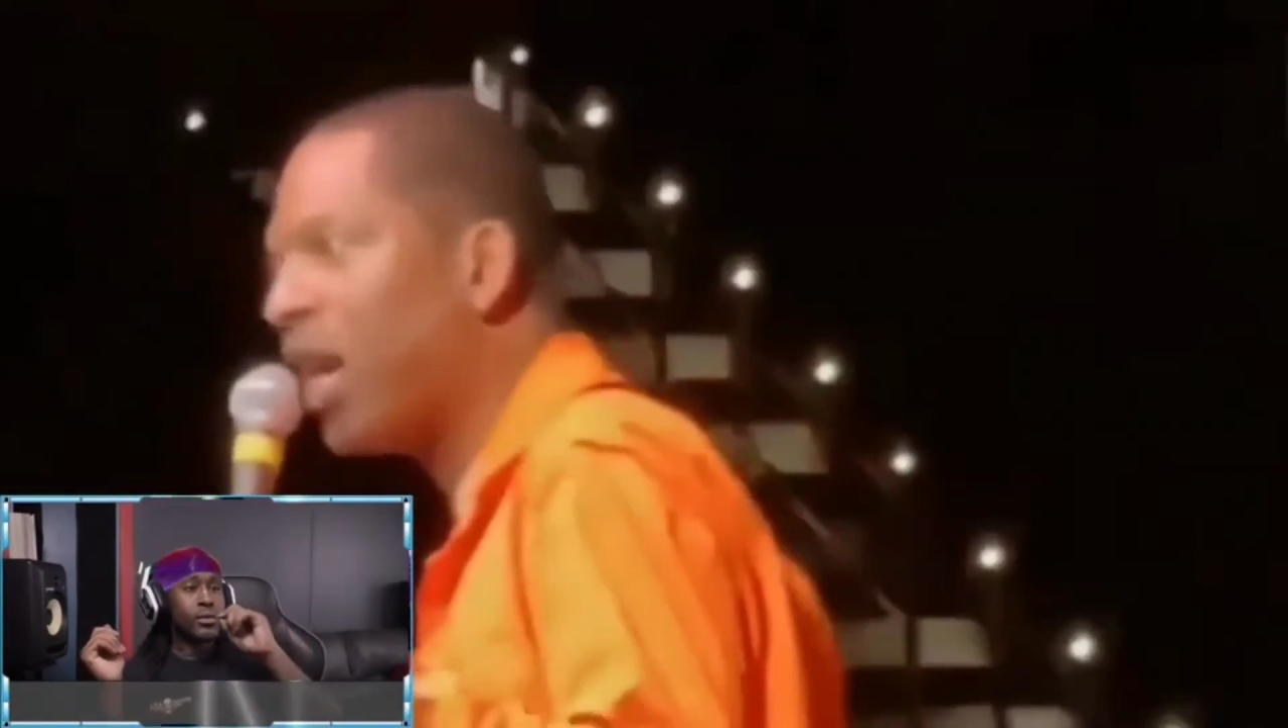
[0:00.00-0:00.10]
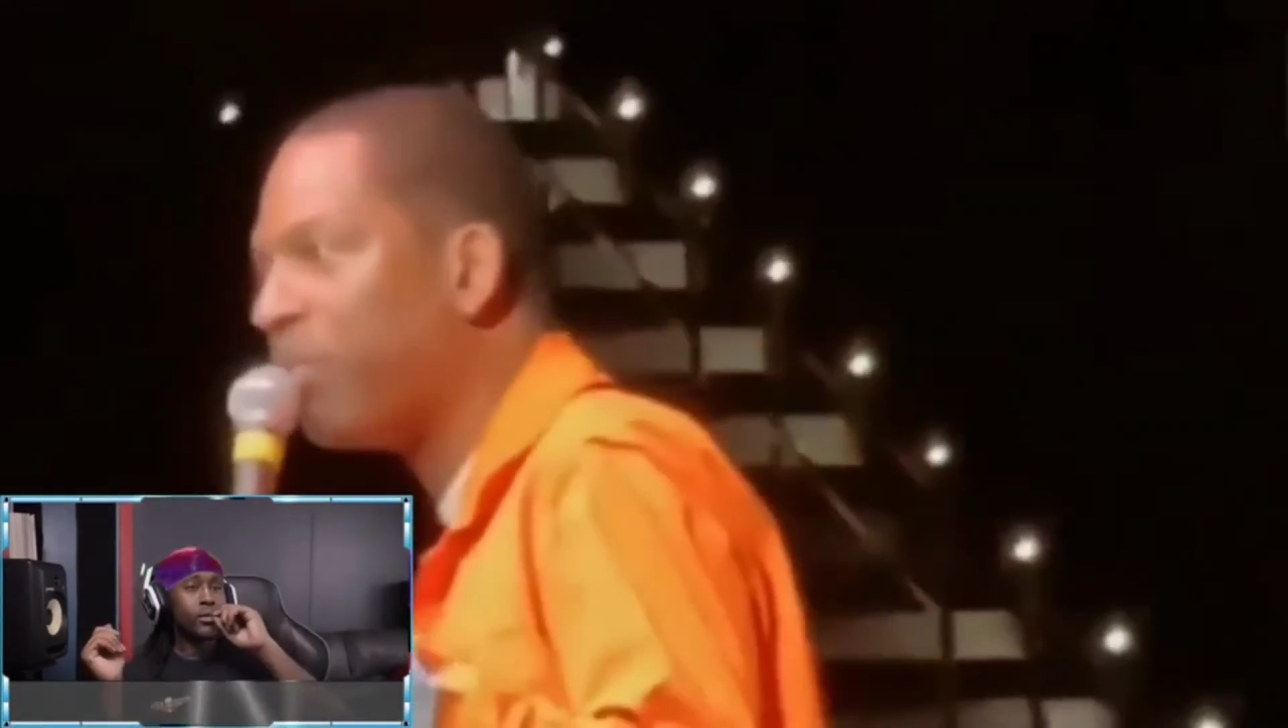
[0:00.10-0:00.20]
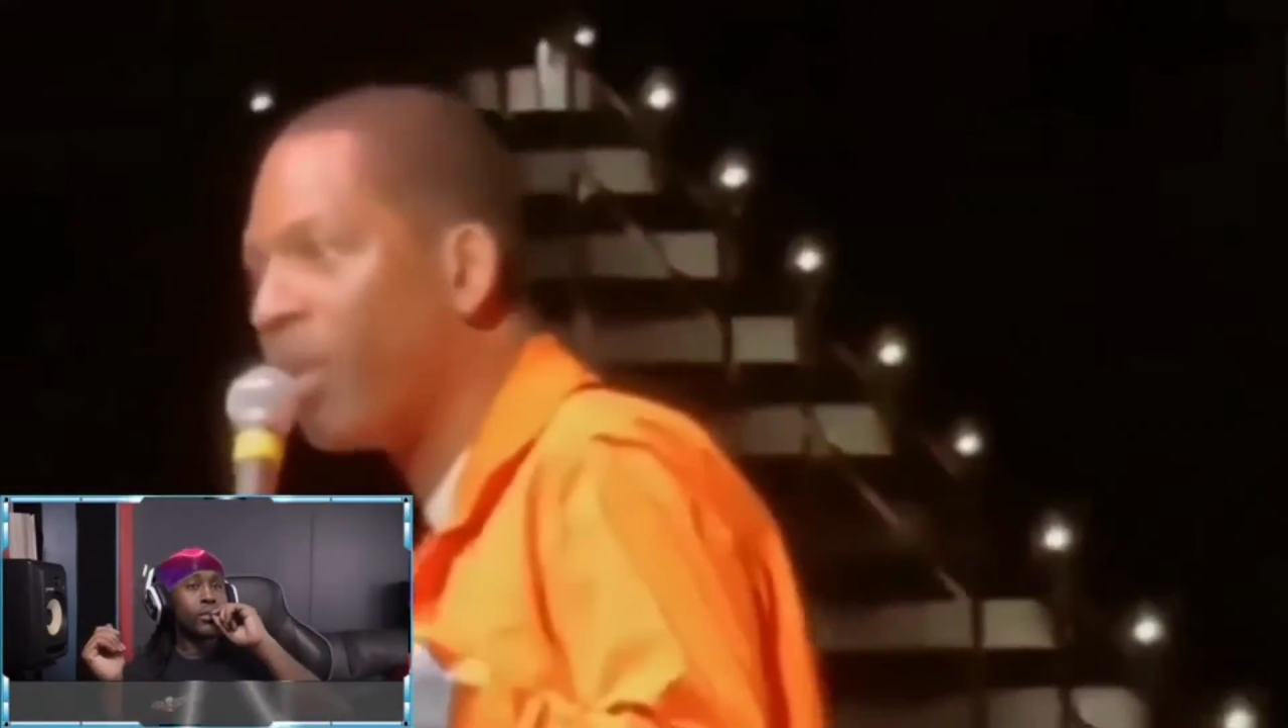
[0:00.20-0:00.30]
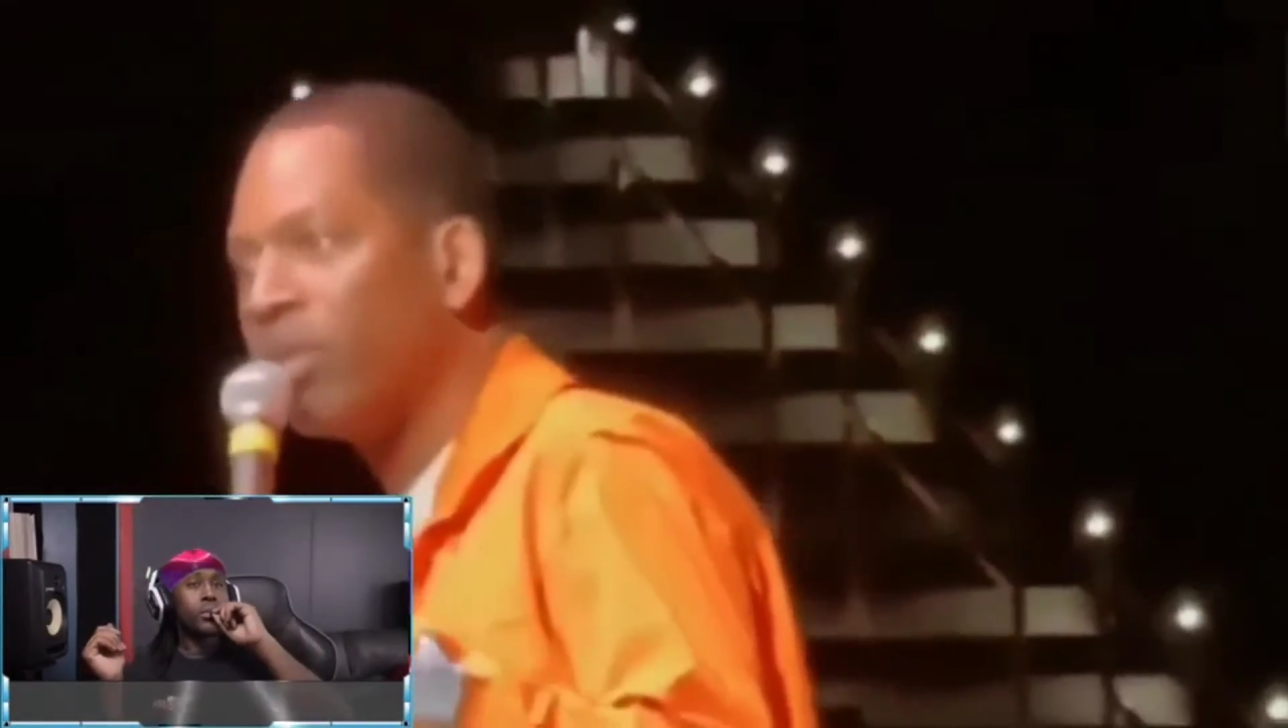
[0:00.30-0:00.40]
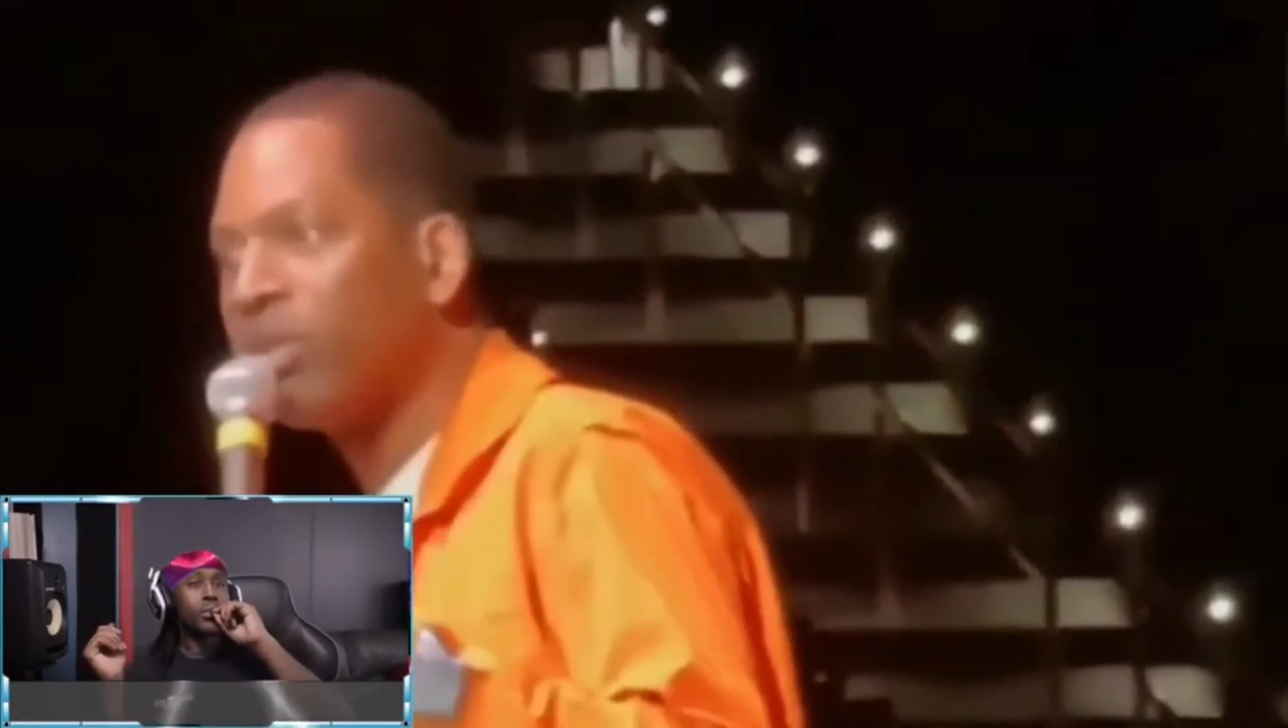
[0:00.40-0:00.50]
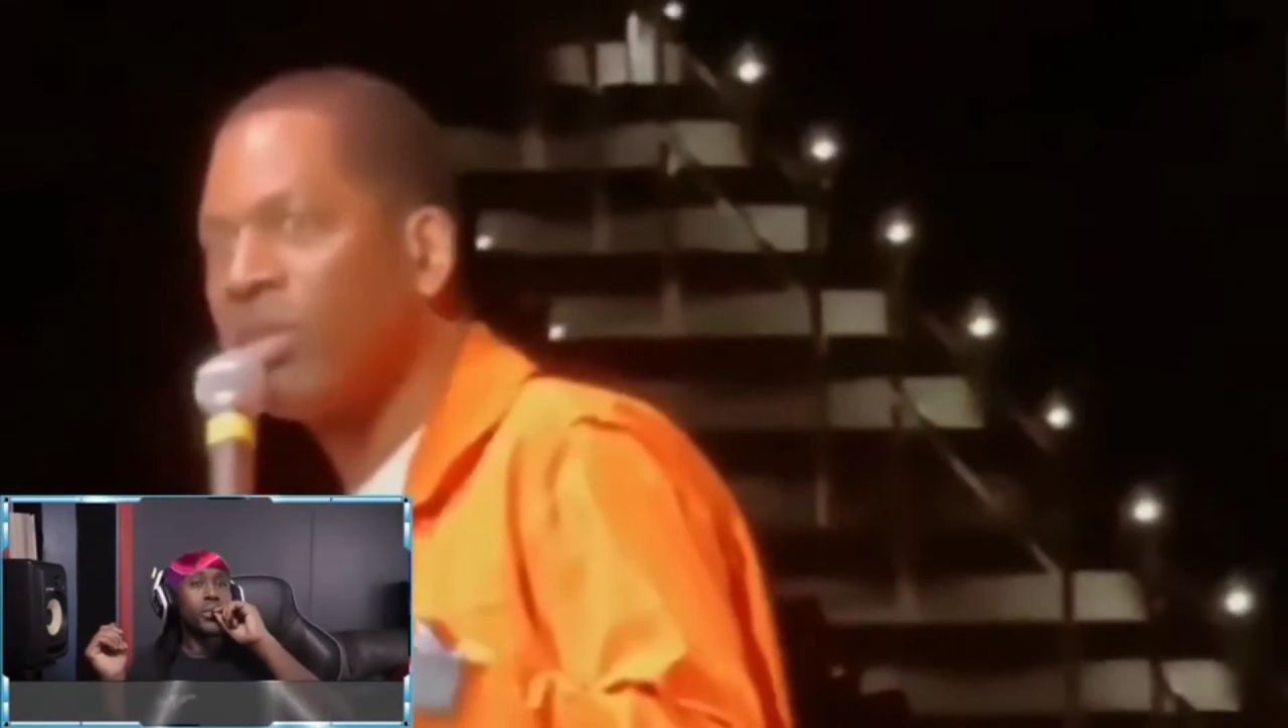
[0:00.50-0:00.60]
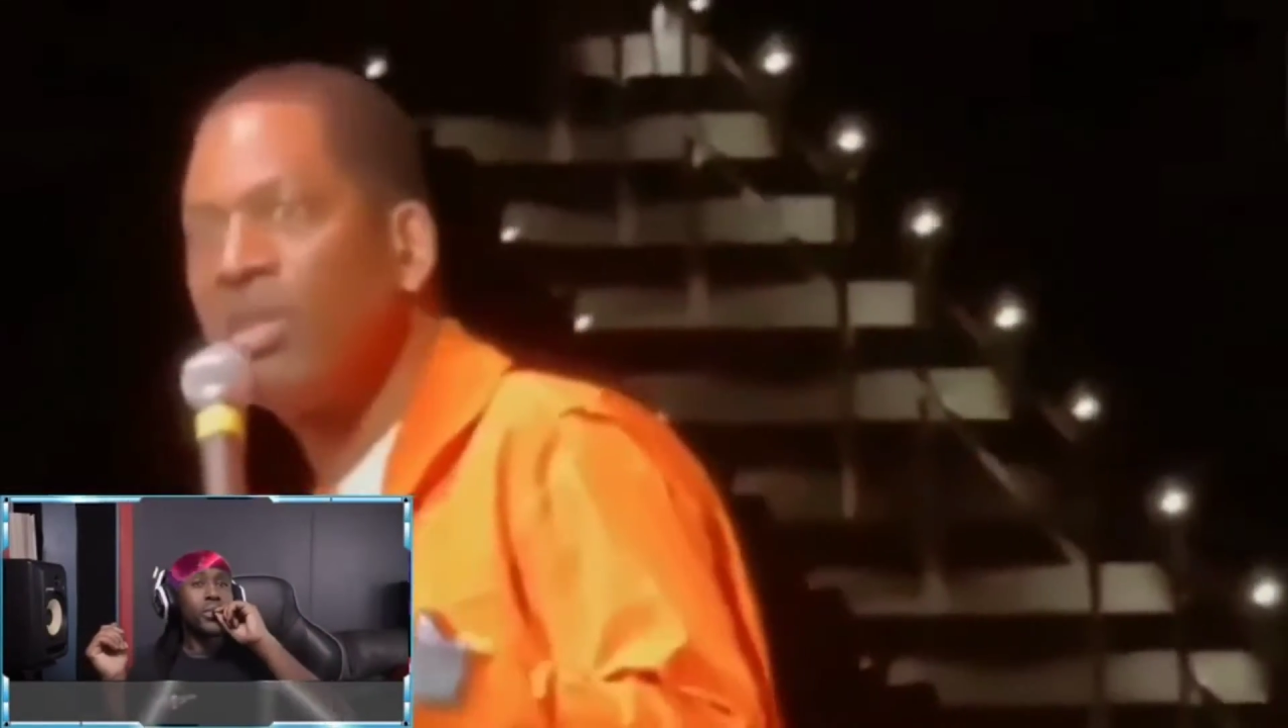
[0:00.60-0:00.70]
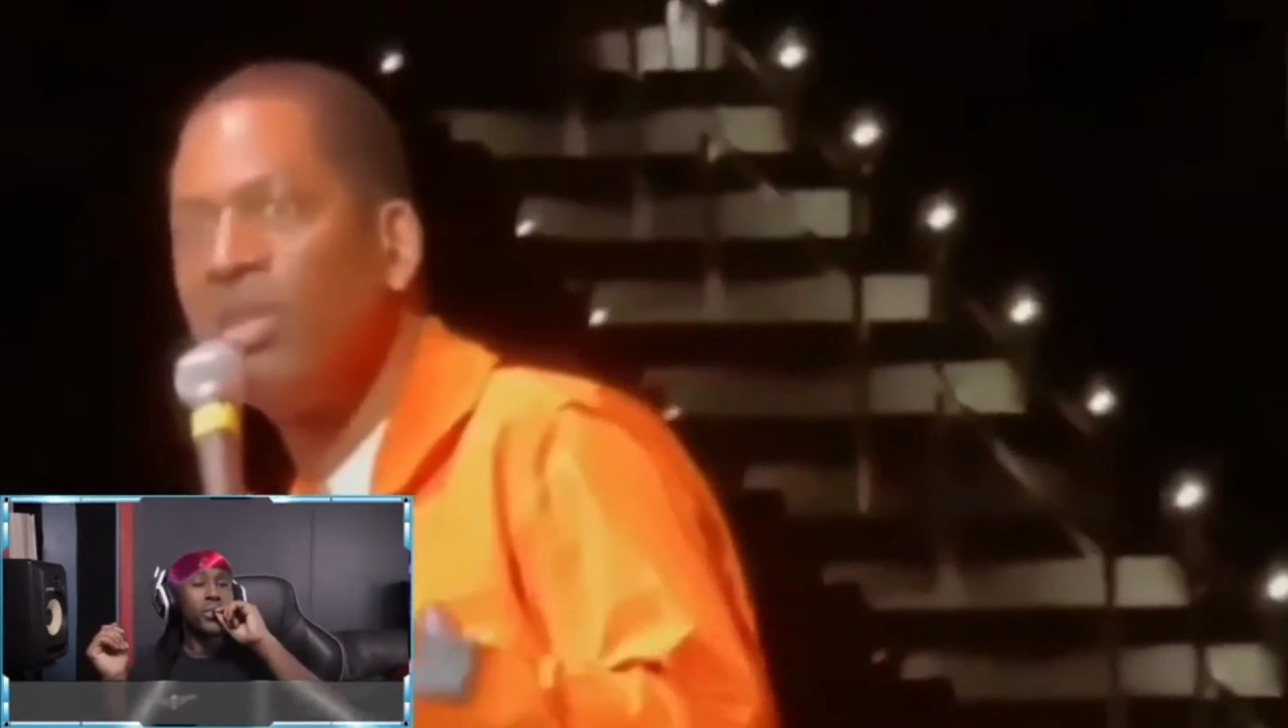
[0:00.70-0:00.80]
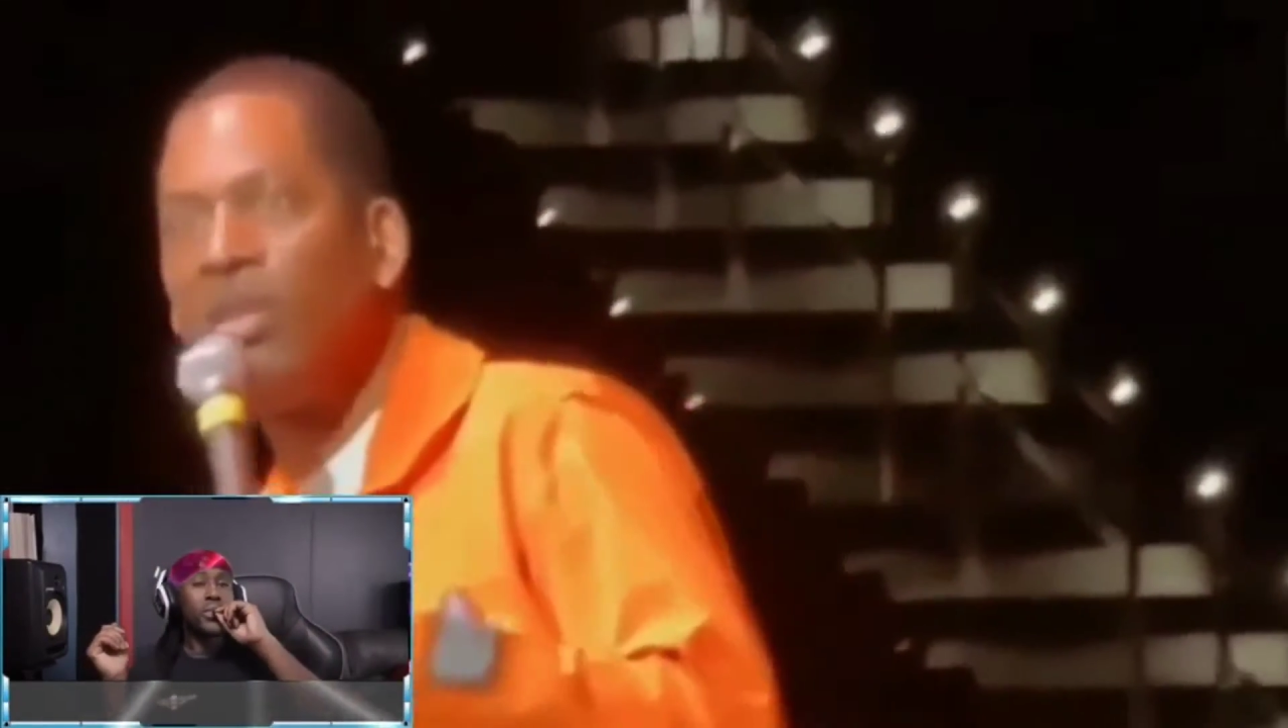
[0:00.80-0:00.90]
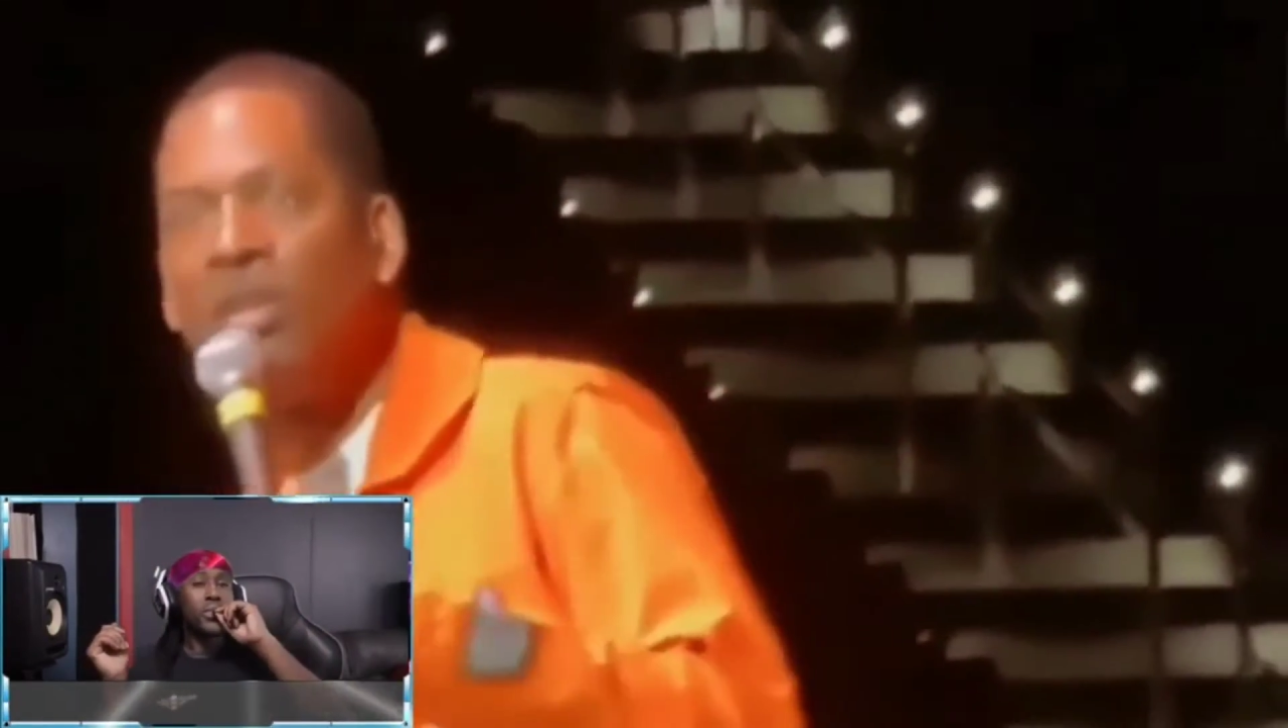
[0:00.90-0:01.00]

rock brothers.